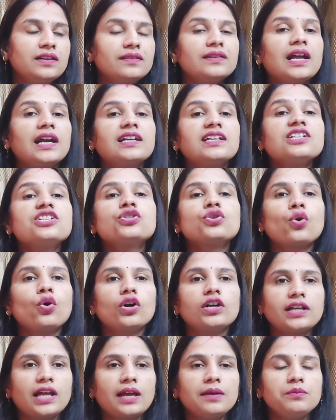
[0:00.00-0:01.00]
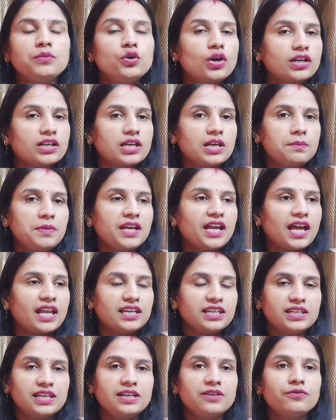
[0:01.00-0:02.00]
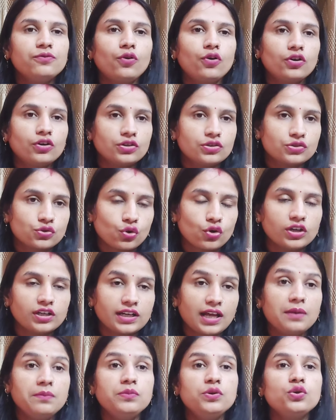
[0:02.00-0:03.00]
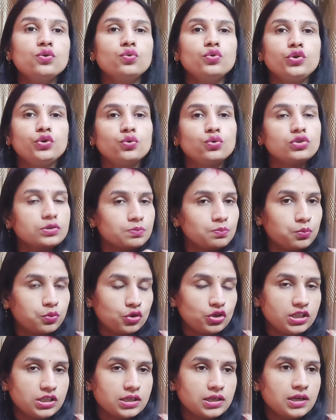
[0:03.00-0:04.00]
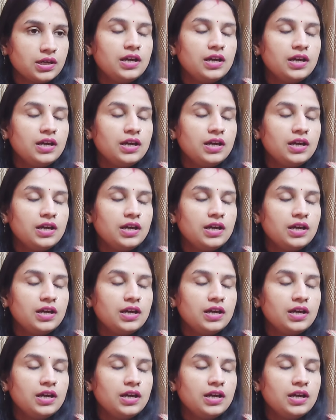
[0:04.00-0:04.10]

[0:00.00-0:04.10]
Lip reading: That is short time. You are keeping anything for short time, you use put.